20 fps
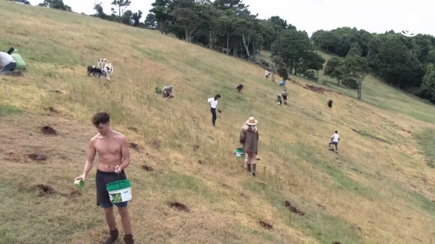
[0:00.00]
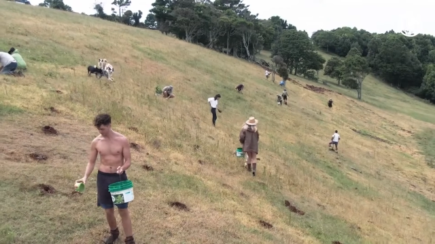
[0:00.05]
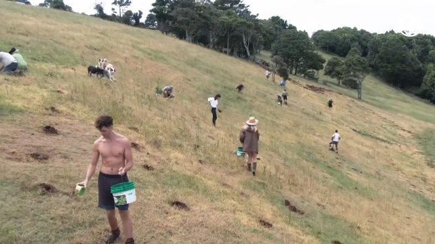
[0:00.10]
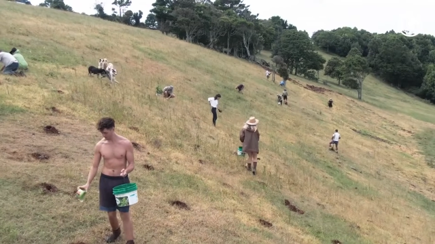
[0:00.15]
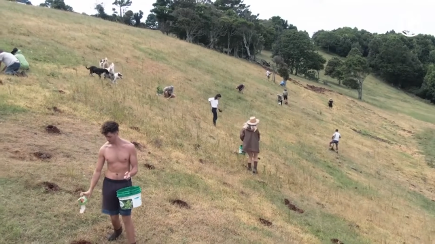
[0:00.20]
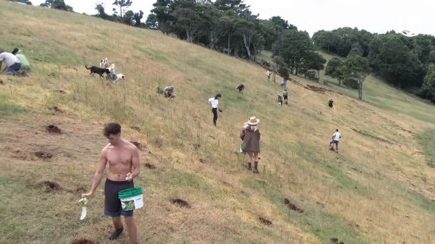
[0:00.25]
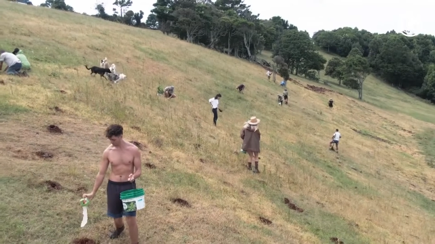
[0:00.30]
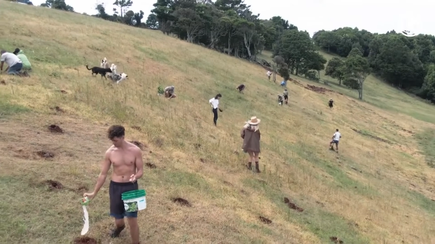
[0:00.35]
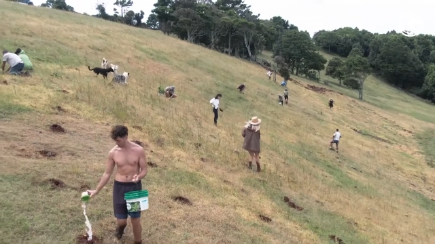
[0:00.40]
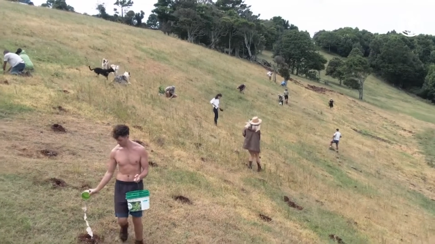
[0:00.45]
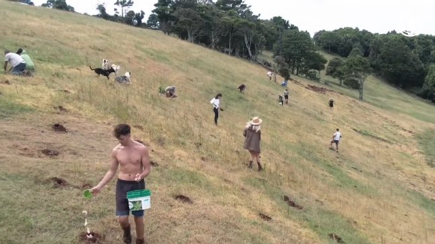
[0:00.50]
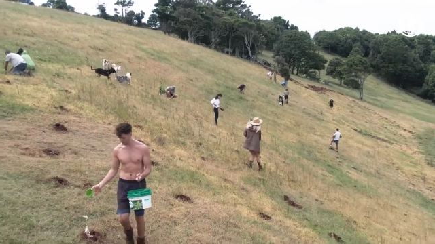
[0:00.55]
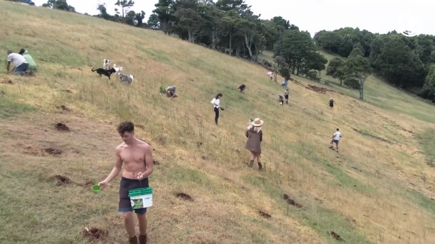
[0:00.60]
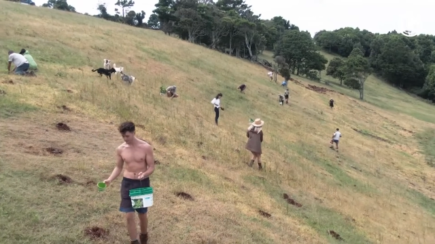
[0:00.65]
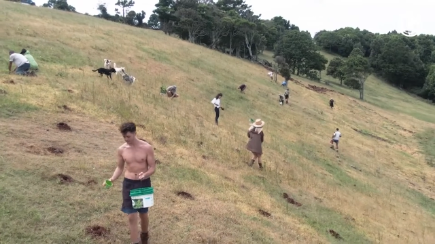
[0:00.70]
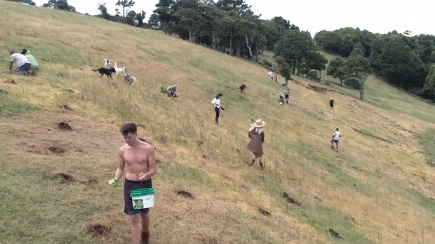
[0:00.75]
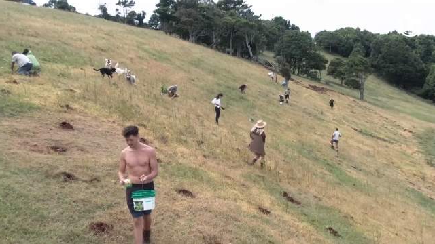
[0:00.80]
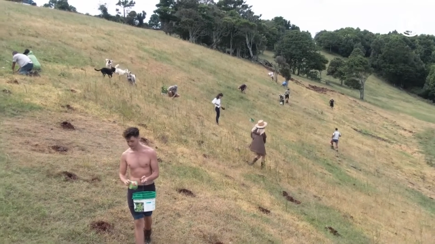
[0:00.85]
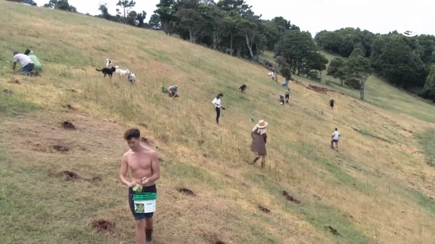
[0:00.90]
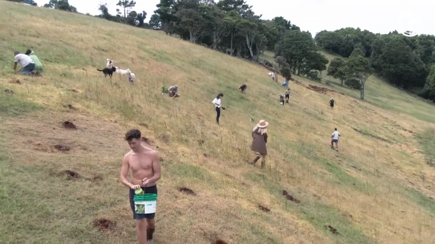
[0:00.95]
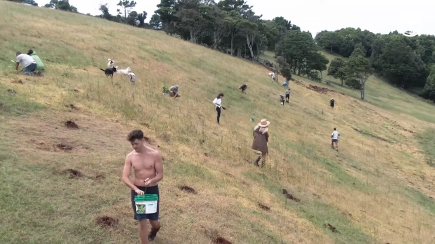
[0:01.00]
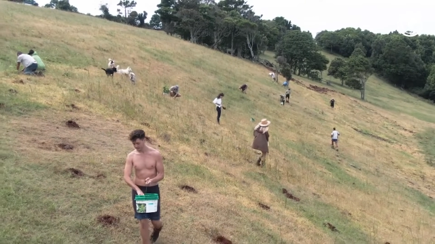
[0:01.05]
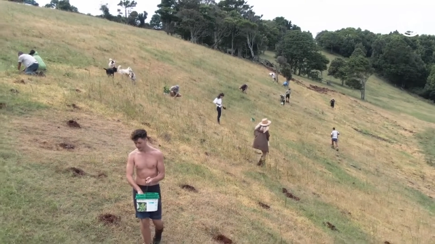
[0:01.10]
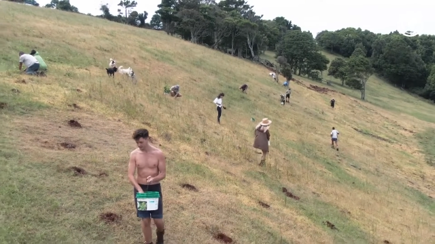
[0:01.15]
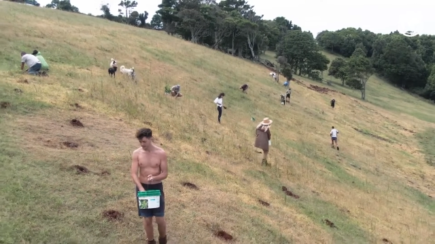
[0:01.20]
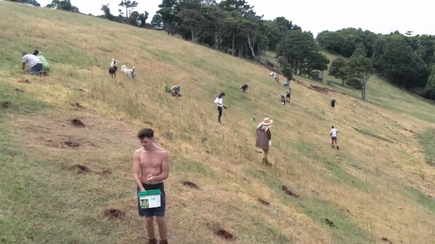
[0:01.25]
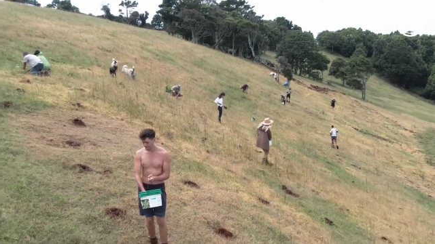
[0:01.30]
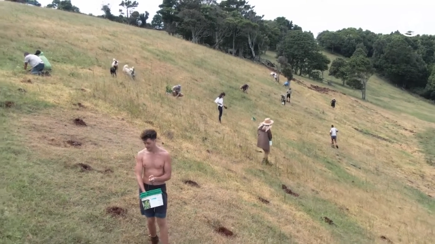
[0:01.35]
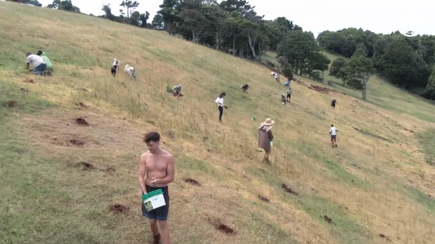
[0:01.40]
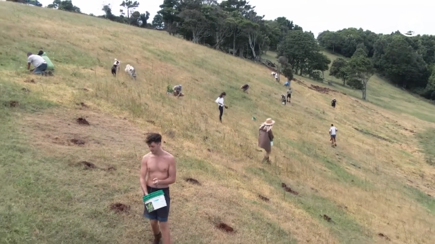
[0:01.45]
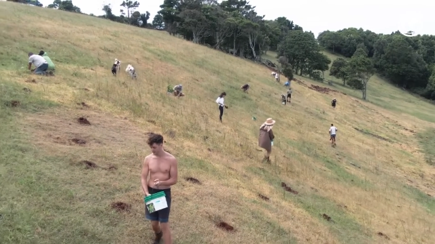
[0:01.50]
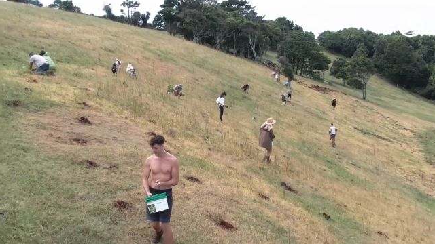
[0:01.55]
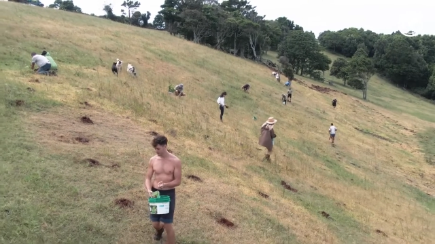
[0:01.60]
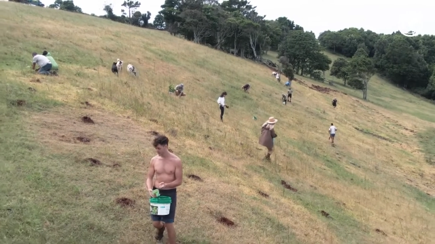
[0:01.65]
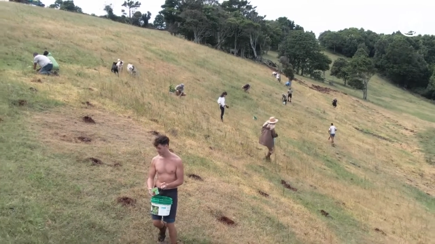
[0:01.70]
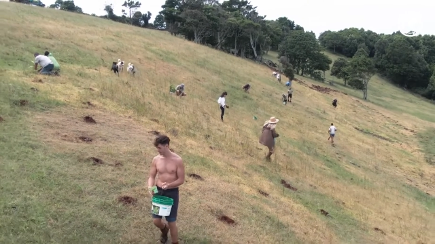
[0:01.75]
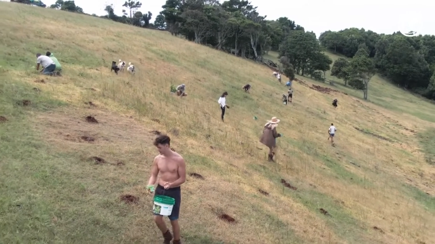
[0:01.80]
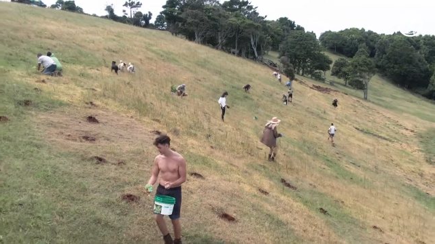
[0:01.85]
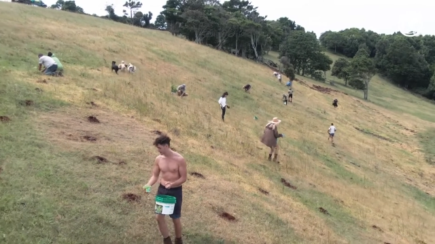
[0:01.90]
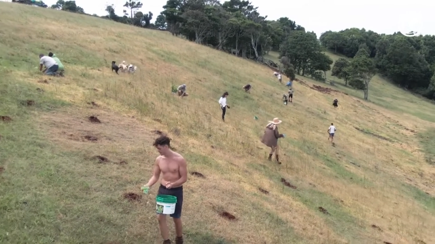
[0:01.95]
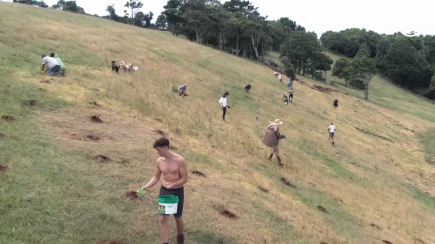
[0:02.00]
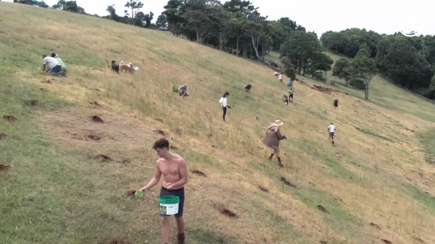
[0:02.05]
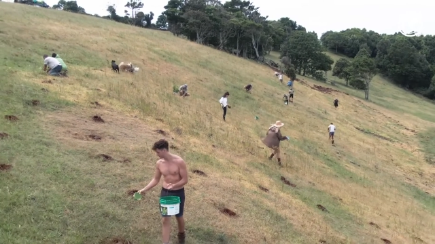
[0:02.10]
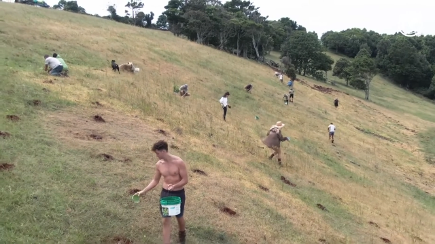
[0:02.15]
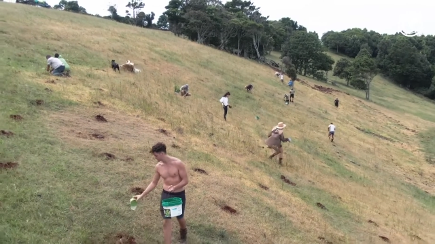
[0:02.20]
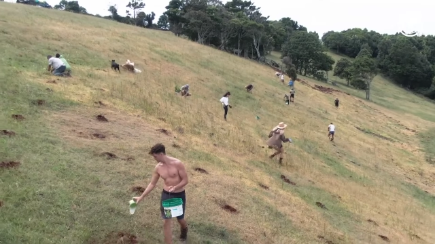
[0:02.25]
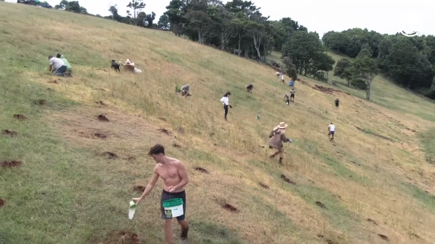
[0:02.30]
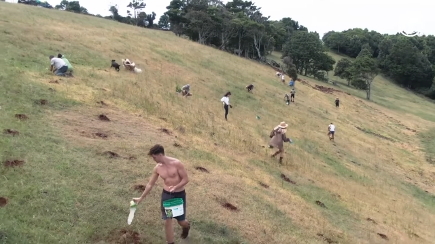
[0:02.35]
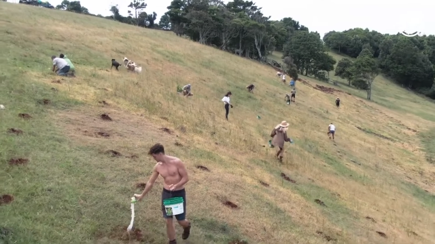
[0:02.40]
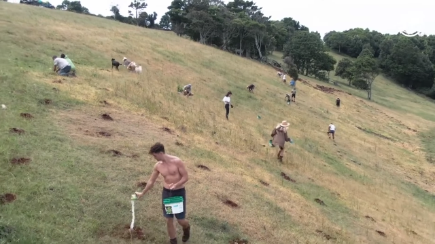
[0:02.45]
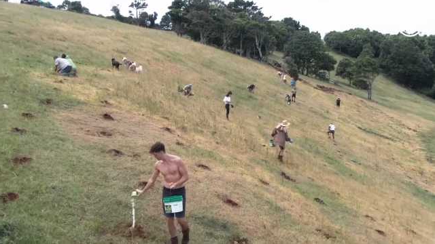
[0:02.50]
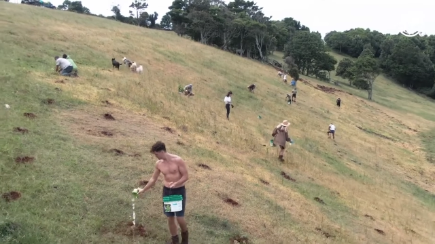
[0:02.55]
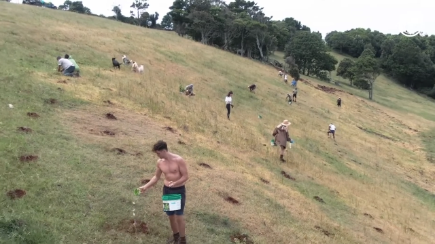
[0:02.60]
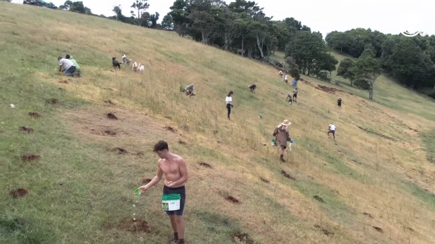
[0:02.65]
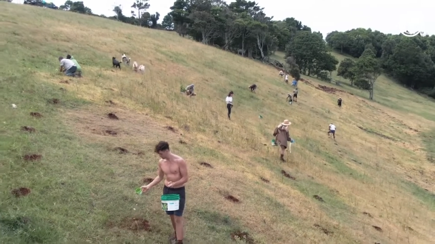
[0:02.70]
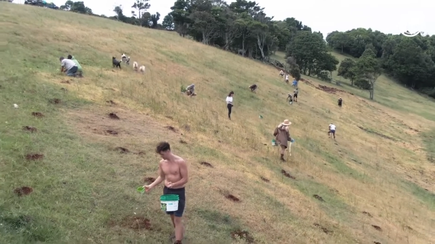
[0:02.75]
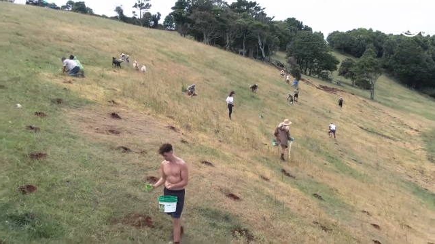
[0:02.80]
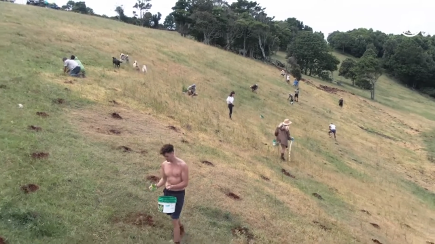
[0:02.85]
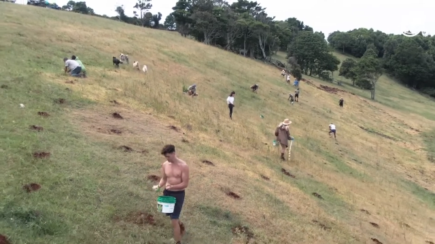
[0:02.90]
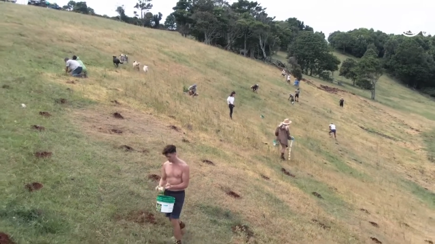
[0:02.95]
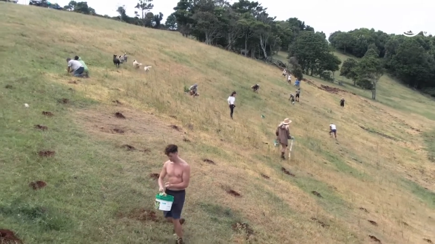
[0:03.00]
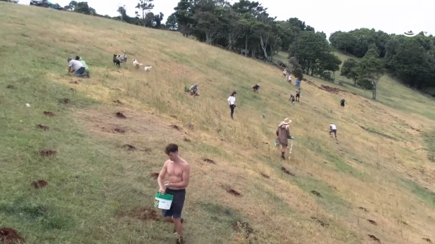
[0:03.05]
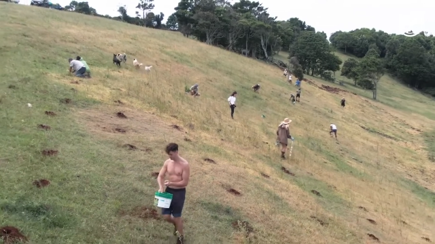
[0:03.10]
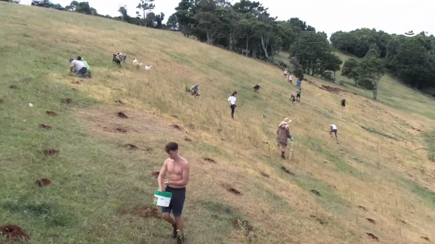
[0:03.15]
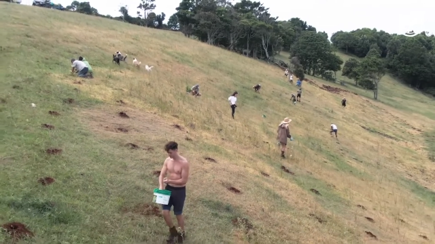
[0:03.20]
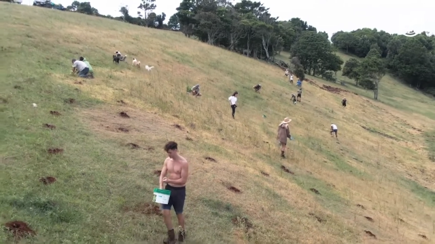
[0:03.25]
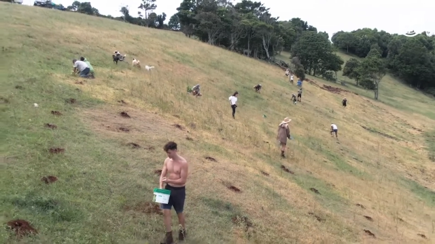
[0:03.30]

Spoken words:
No face is visible, so there are no lips to read.